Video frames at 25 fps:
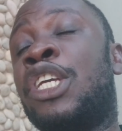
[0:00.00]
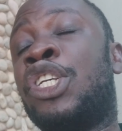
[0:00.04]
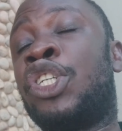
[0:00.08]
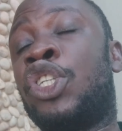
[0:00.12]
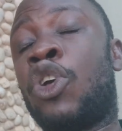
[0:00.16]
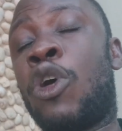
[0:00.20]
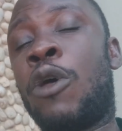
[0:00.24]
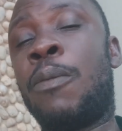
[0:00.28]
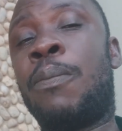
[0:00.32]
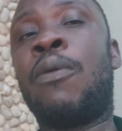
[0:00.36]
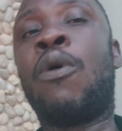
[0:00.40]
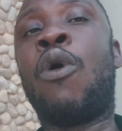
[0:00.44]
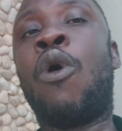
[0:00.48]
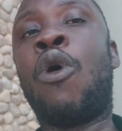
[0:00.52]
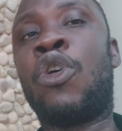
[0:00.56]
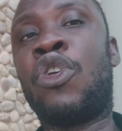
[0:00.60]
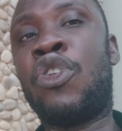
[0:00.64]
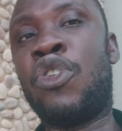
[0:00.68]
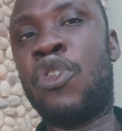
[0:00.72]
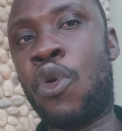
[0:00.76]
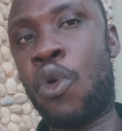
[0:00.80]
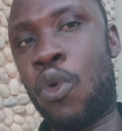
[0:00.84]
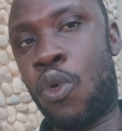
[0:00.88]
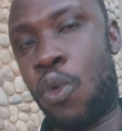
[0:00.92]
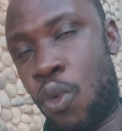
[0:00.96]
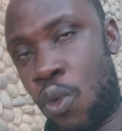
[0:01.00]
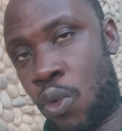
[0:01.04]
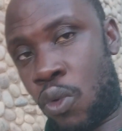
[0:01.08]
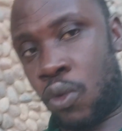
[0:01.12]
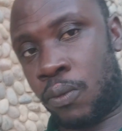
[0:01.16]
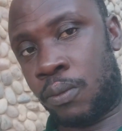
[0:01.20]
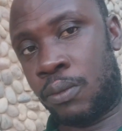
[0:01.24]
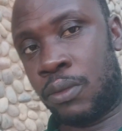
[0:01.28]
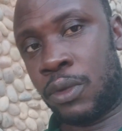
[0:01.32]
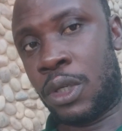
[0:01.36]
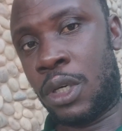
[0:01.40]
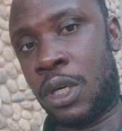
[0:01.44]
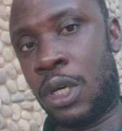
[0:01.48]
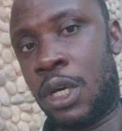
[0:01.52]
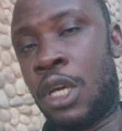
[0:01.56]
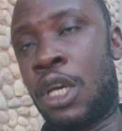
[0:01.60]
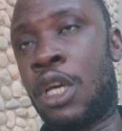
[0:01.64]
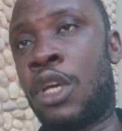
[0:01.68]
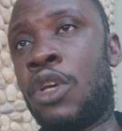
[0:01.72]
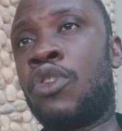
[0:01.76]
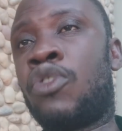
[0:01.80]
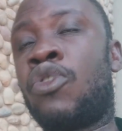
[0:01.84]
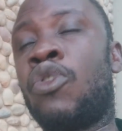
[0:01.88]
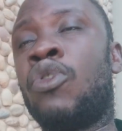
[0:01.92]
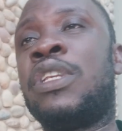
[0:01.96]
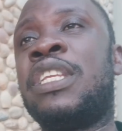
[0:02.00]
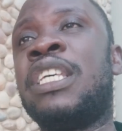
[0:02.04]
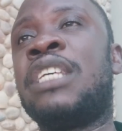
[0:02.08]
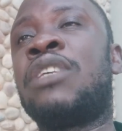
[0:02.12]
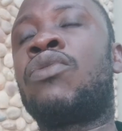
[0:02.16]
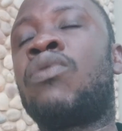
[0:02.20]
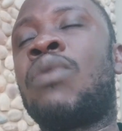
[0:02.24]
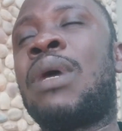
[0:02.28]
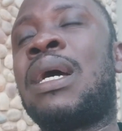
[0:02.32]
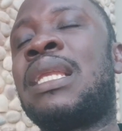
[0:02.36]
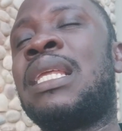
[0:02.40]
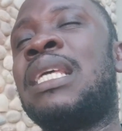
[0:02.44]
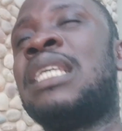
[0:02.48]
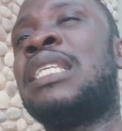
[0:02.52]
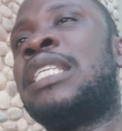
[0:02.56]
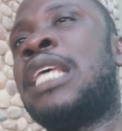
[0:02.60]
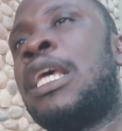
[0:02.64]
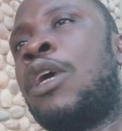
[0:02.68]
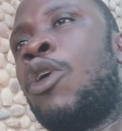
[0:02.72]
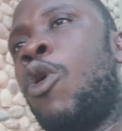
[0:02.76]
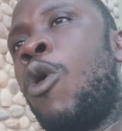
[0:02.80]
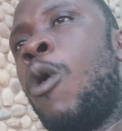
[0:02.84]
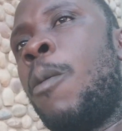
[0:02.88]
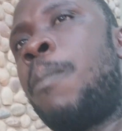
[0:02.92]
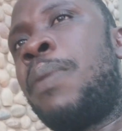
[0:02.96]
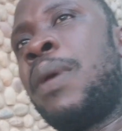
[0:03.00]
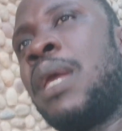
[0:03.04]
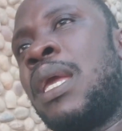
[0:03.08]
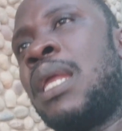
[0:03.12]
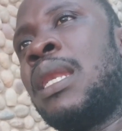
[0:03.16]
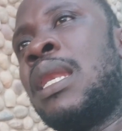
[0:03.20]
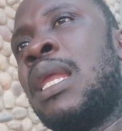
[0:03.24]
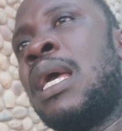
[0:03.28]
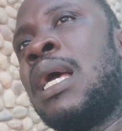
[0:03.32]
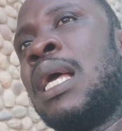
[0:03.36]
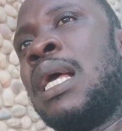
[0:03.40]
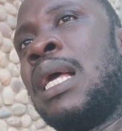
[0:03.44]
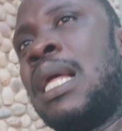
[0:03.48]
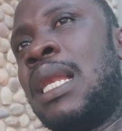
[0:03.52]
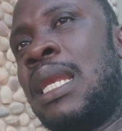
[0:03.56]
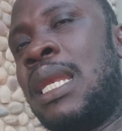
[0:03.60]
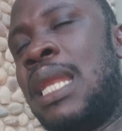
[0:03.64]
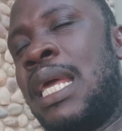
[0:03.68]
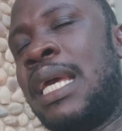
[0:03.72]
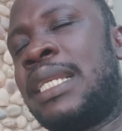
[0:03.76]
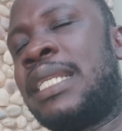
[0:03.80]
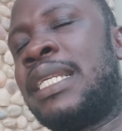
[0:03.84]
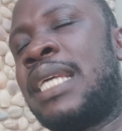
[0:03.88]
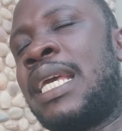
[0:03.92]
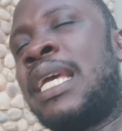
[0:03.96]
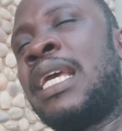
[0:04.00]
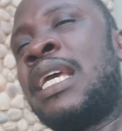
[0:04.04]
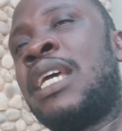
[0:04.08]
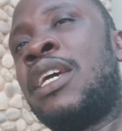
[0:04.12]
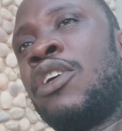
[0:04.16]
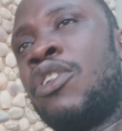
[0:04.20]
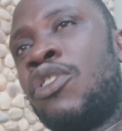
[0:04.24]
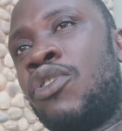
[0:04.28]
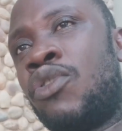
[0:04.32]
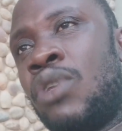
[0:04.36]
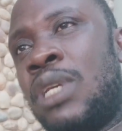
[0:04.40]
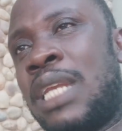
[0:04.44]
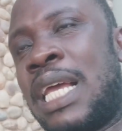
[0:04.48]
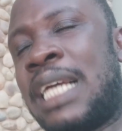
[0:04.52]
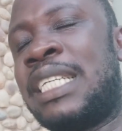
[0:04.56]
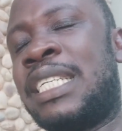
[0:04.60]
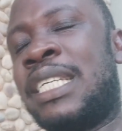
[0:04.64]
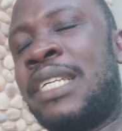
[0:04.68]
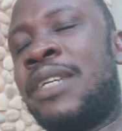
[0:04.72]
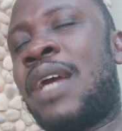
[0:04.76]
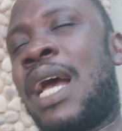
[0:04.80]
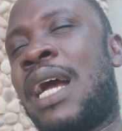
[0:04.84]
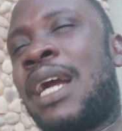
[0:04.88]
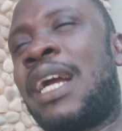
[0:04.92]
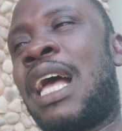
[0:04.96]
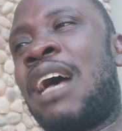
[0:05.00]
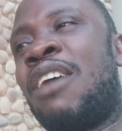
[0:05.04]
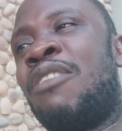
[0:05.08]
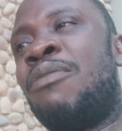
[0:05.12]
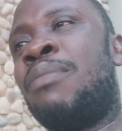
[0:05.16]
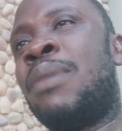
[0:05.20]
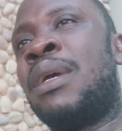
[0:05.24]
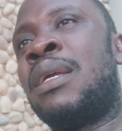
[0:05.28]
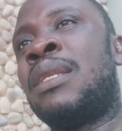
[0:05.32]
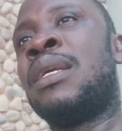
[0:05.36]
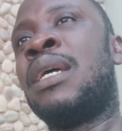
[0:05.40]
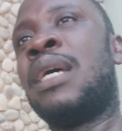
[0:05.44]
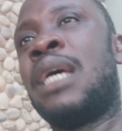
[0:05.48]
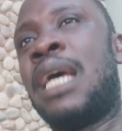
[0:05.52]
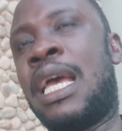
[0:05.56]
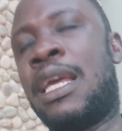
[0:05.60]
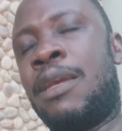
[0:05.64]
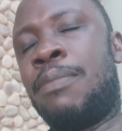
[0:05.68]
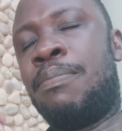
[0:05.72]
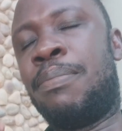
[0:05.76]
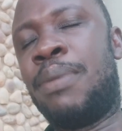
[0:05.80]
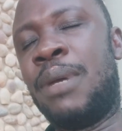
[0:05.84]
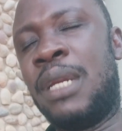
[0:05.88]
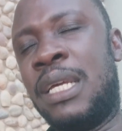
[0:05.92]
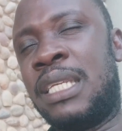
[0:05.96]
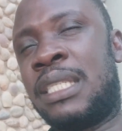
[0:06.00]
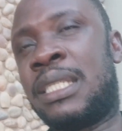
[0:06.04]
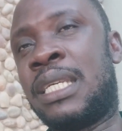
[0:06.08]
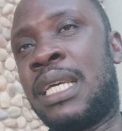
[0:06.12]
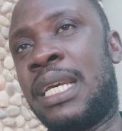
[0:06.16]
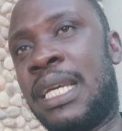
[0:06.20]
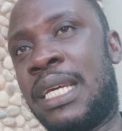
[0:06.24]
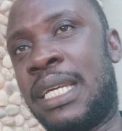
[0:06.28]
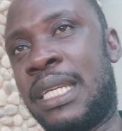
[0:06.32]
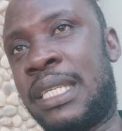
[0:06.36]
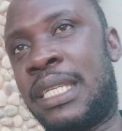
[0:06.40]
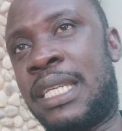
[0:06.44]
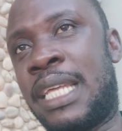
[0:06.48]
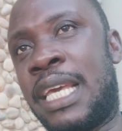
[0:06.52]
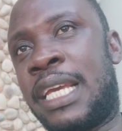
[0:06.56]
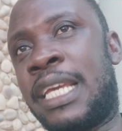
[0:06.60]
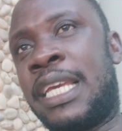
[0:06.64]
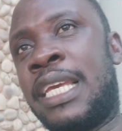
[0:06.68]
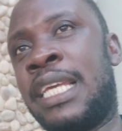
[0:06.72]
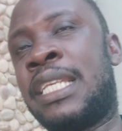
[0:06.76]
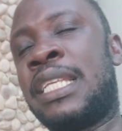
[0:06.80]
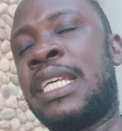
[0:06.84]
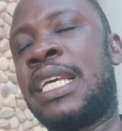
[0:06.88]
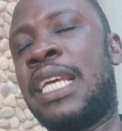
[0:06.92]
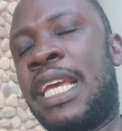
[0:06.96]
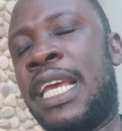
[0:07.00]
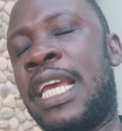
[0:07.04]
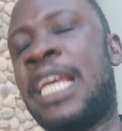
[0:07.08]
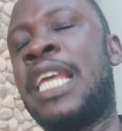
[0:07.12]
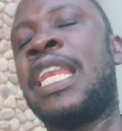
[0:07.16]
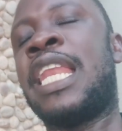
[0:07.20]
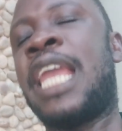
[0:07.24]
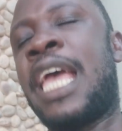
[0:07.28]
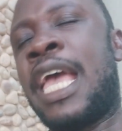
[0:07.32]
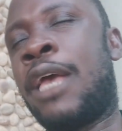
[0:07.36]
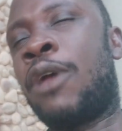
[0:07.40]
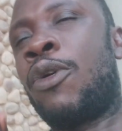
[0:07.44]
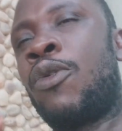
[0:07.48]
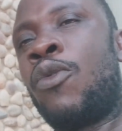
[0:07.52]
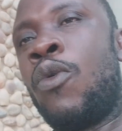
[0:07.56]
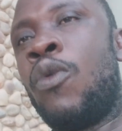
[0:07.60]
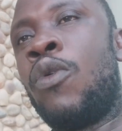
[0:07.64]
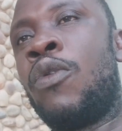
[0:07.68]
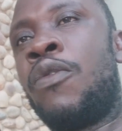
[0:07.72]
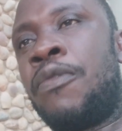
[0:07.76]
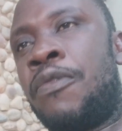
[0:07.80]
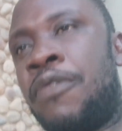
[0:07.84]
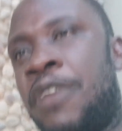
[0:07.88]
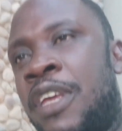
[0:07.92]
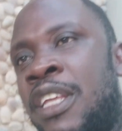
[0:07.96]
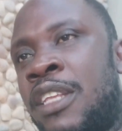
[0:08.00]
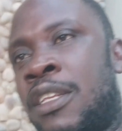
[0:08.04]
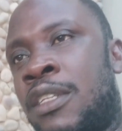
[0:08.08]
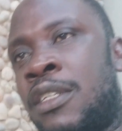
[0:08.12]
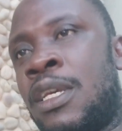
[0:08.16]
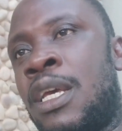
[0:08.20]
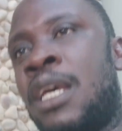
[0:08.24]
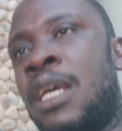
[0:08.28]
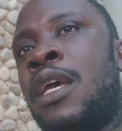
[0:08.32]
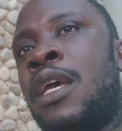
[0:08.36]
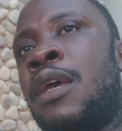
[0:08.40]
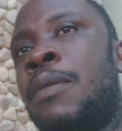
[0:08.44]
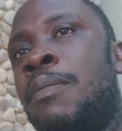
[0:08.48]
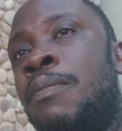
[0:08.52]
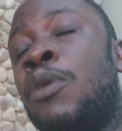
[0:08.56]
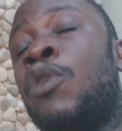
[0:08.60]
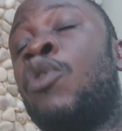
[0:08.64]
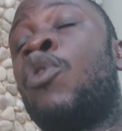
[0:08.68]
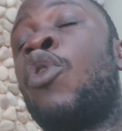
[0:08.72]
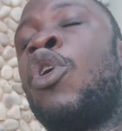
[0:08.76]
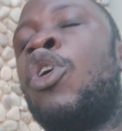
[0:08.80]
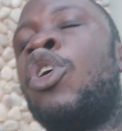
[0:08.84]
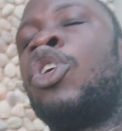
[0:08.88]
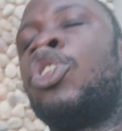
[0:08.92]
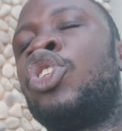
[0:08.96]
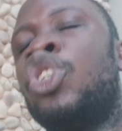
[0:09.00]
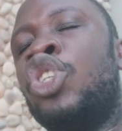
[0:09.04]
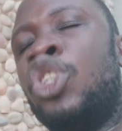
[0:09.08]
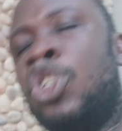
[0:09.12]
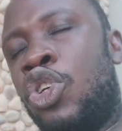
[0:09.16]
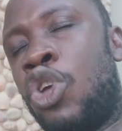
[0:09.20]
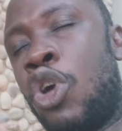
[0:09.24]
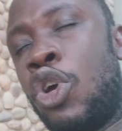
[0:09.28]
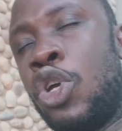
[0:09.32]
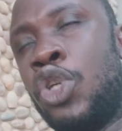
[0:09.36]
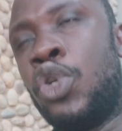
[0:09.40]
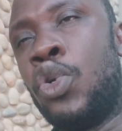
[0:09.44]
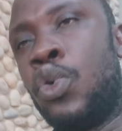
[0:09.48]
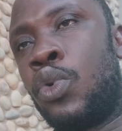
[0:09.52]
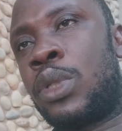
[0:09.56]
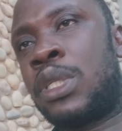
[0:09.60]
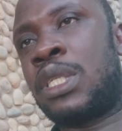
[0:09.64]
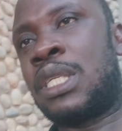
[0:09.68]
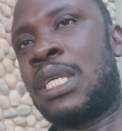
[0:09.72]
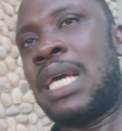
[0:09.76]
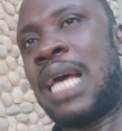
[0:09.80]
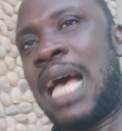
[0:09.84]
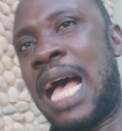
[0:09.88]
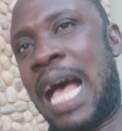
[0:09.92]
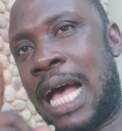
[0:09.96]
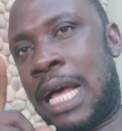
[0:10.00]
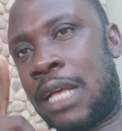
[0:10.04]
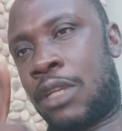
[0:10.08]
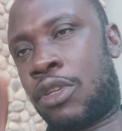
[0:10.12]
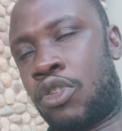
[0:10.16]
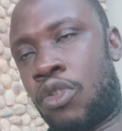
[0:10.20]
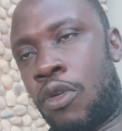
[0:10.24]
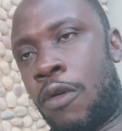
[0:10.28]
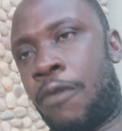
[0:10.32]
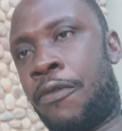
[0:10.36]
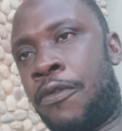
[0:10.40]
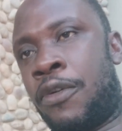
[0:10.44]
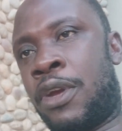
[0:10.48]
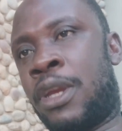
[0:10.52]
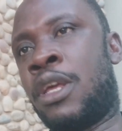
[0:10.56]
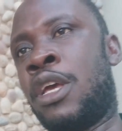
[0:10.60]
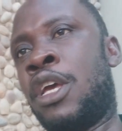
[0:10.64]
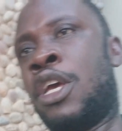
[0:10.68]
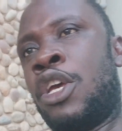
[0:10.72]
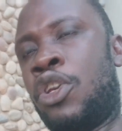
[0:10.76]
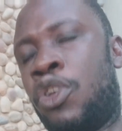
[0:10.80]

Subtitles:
shop on your own. So this one is an open letter to Nigeria government, and please take it in a good faith because your youth are suffering.